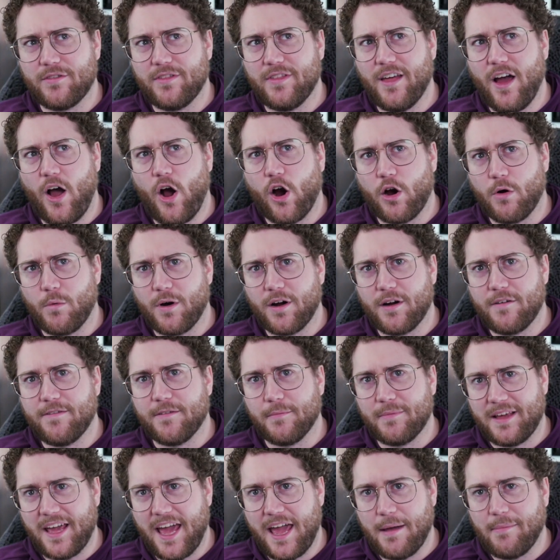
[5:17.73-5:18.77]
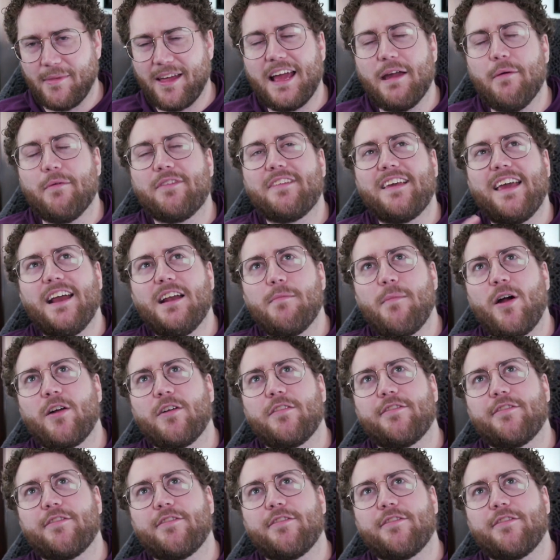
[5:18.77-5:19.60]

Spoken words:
the artwork from the game. Like it was Kingdom Hearts